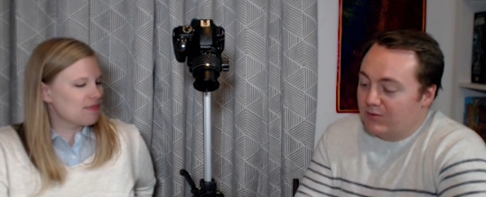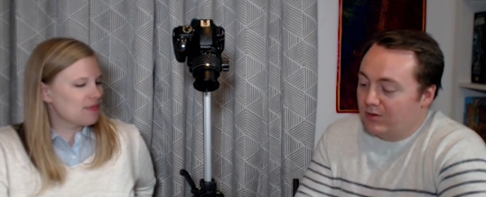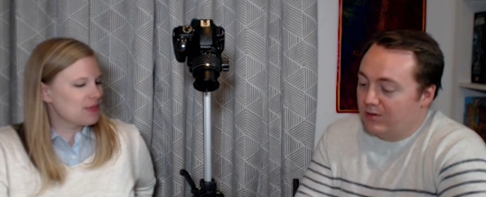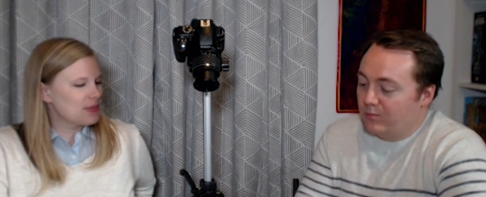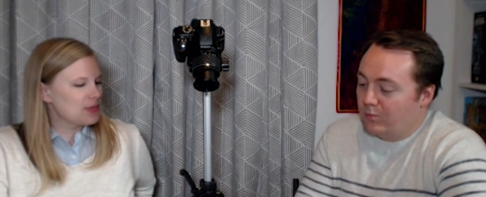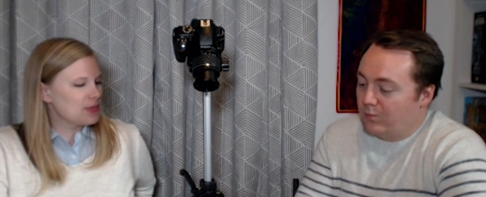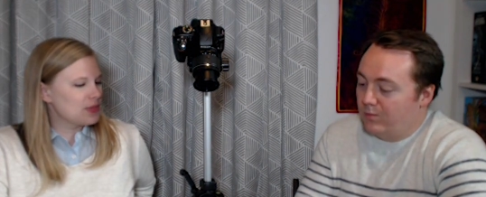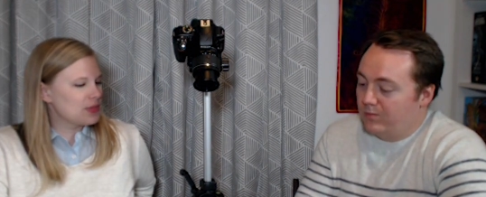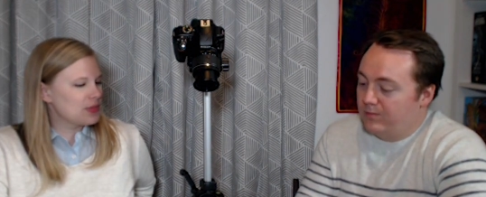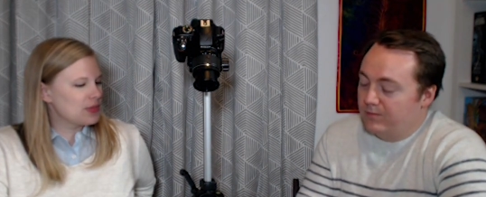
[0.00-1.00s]
Speaker 1: a
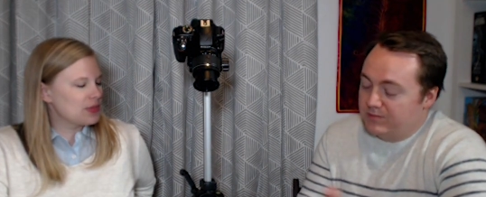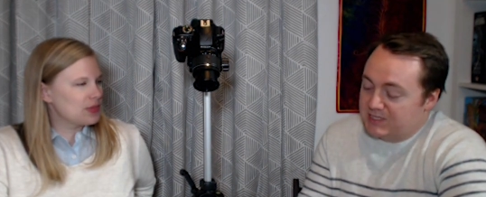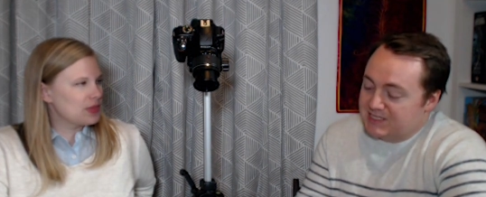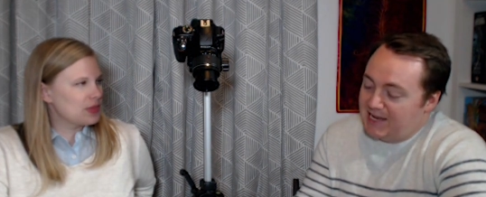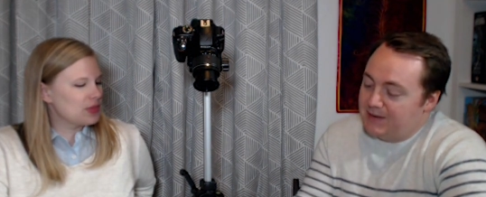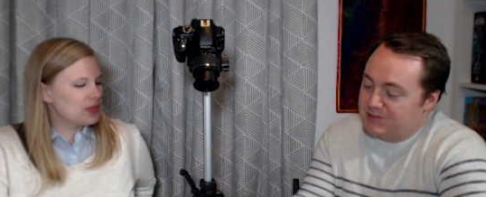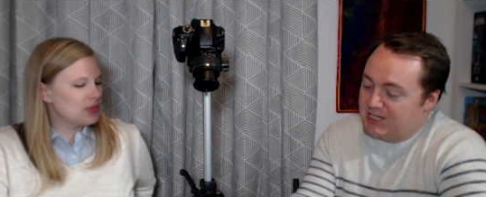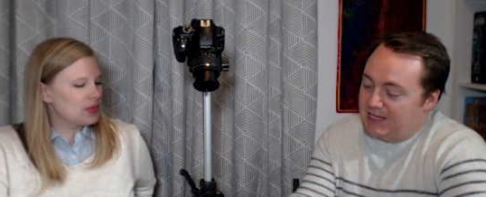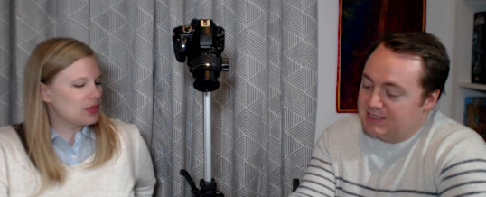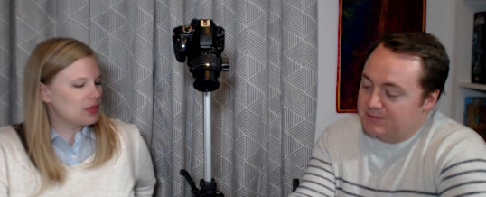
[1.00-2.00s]
the same
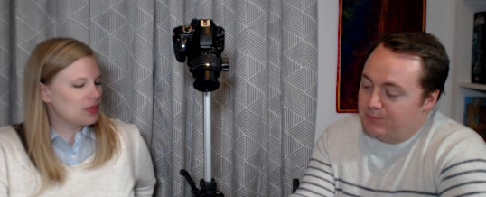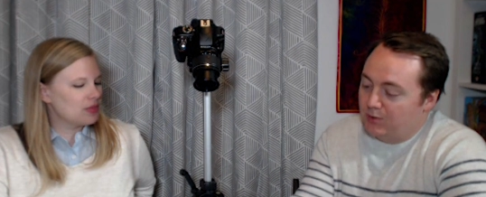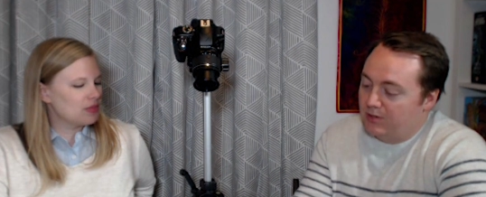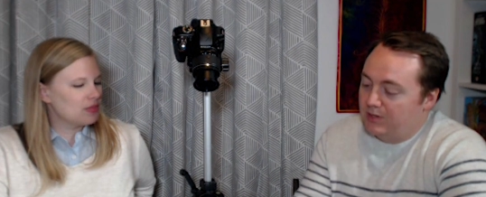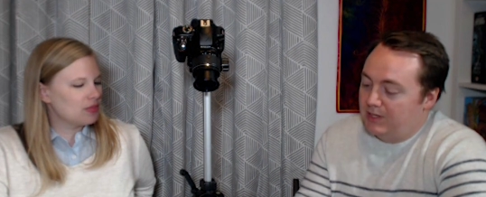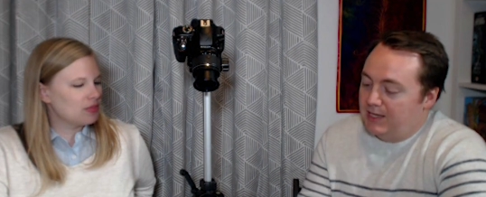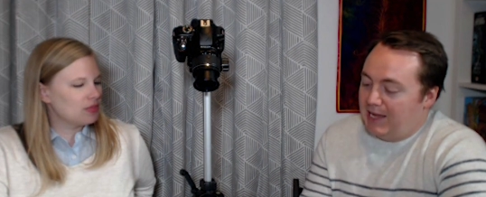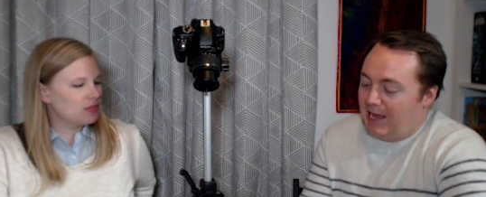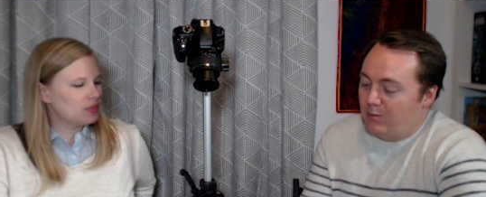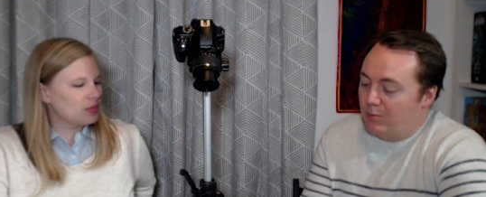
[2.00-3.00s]
chance, but
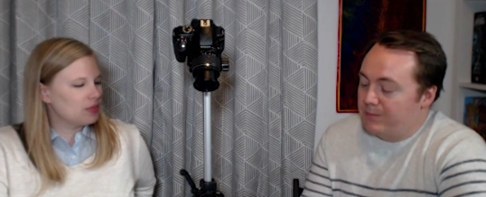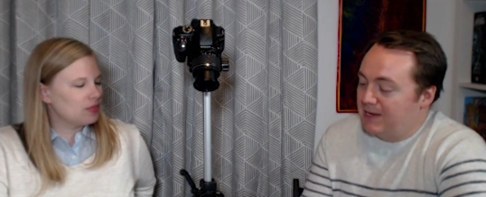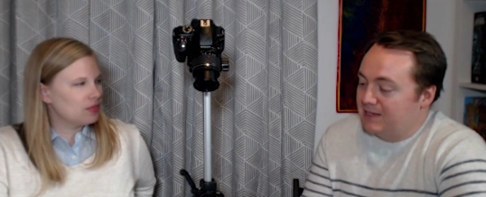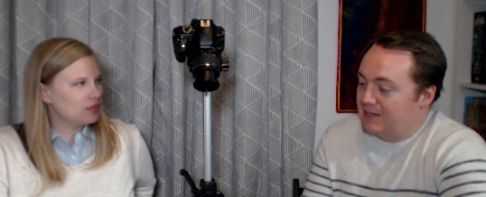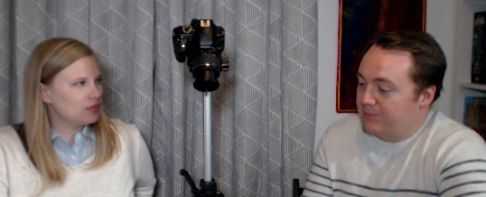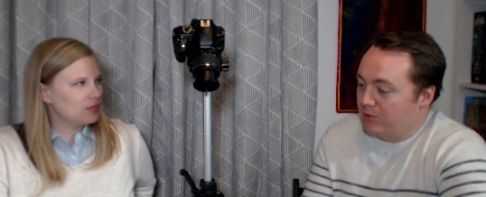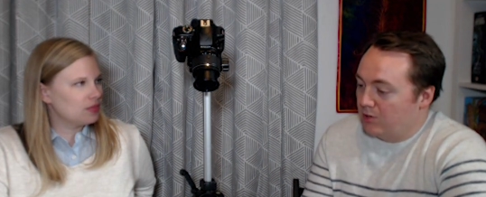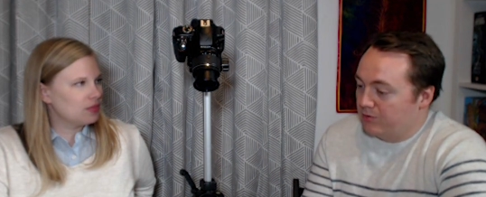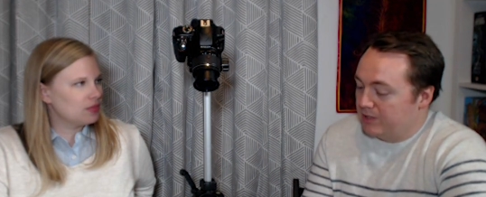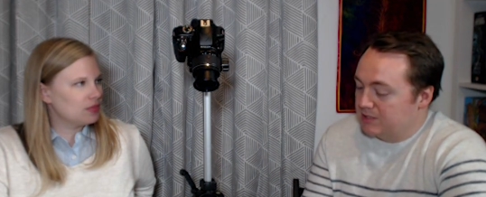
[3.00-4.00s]
I won't be making any
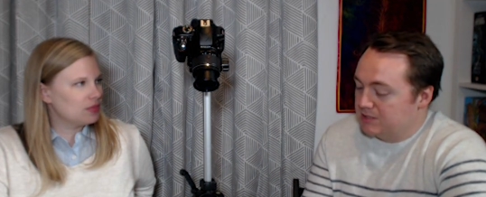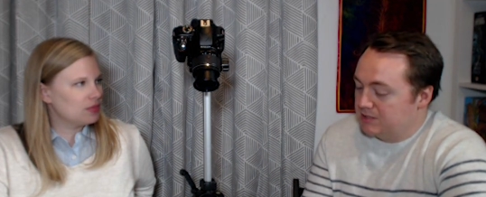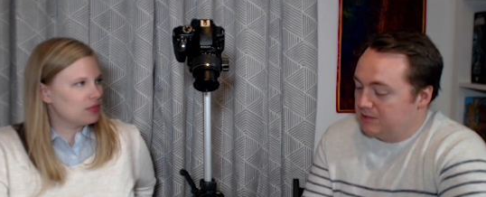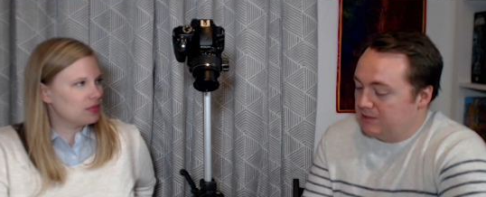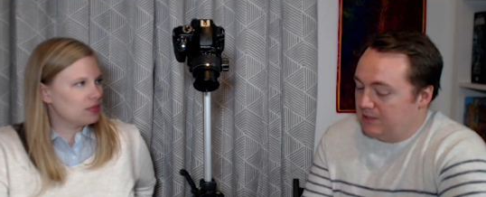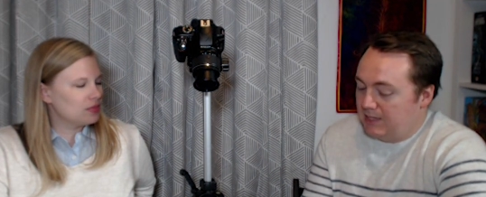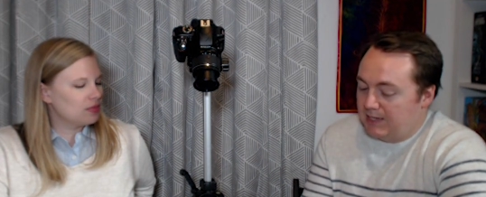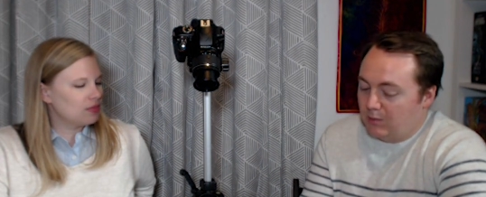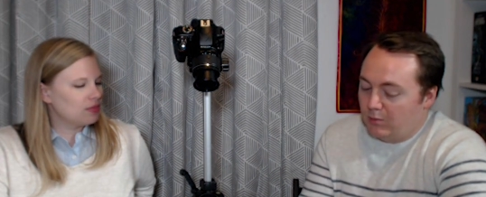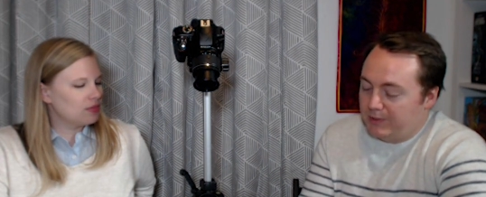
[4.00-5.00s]
progress, and I
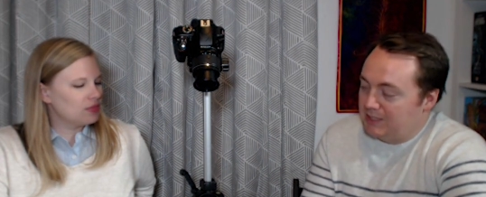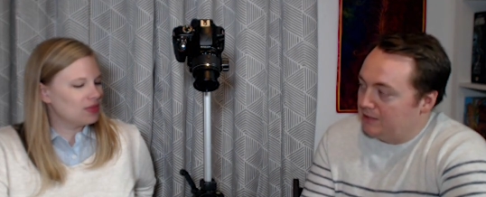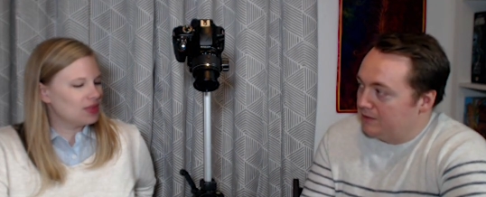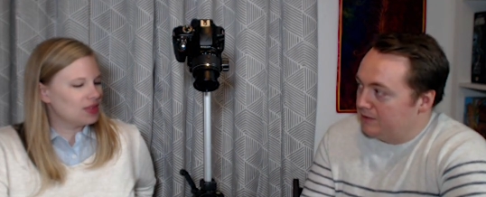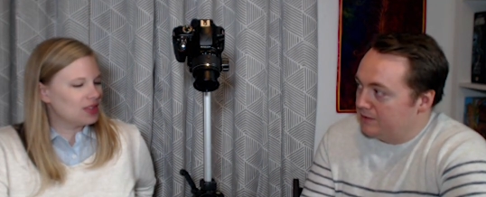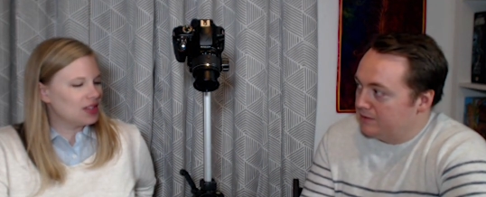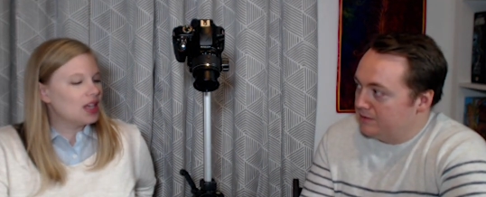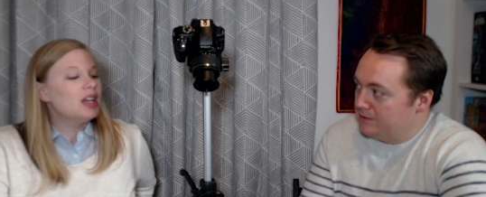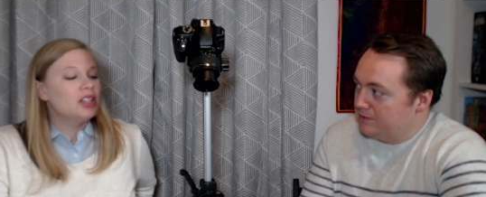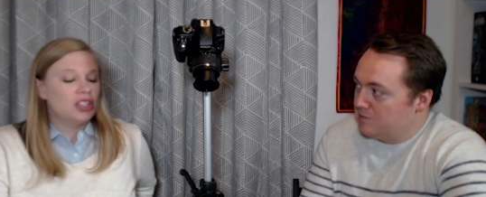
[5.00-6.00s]
won't be healing.
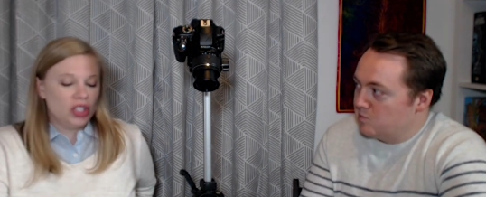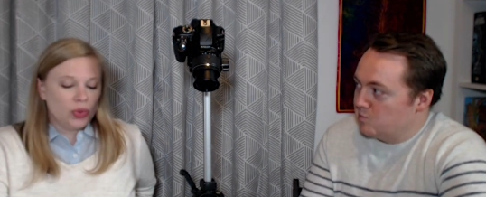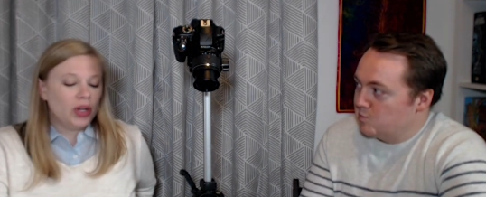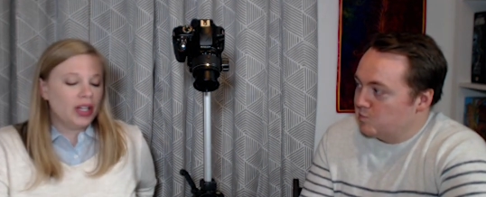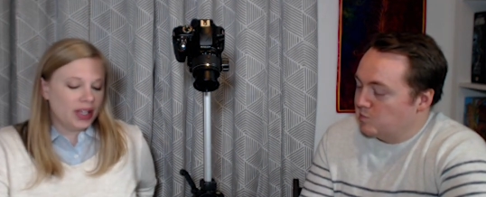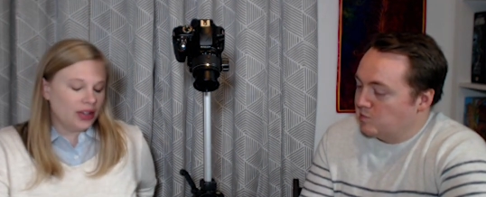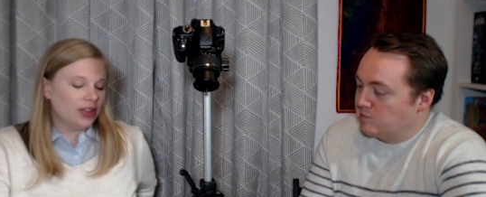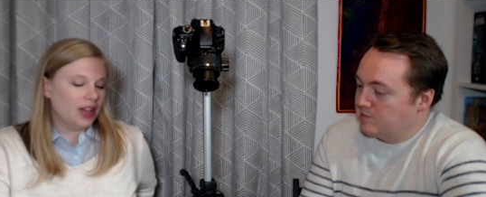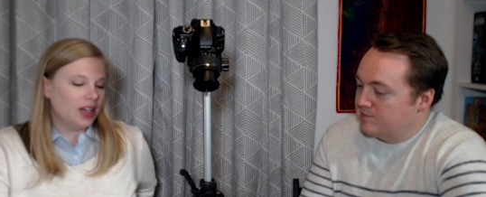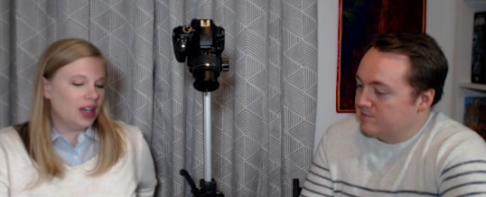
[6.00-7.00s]
Speaker 2: Do you want to heal
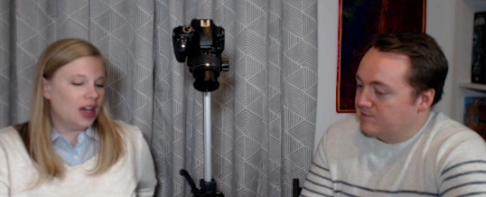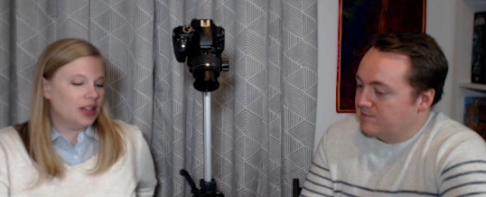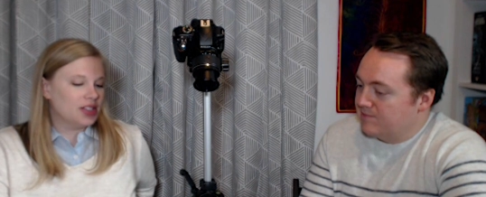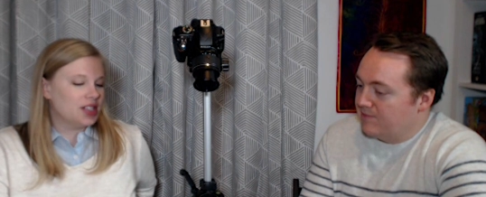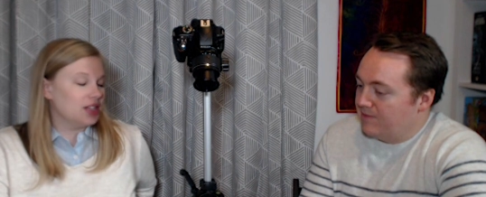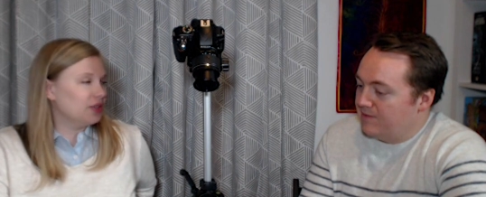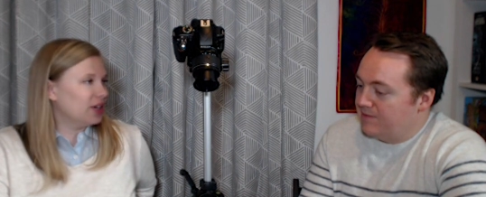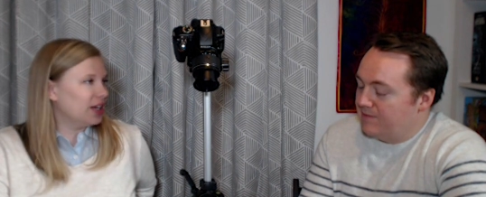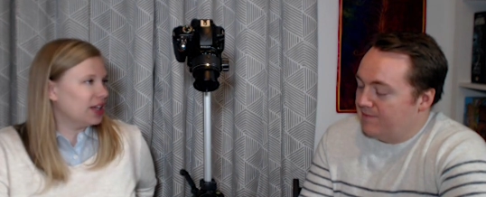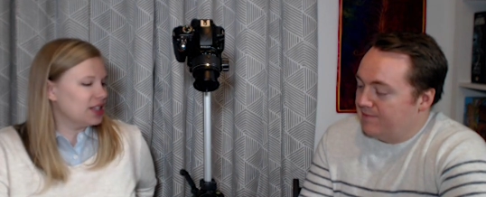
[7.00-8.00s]
then, and I'll see what
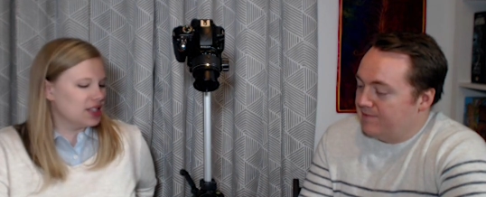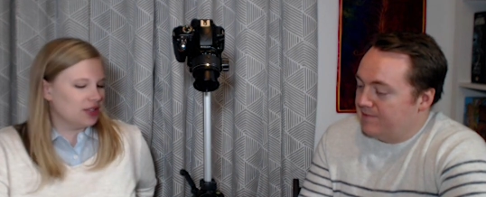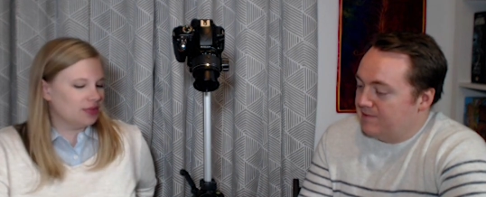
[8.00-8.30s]
I can do.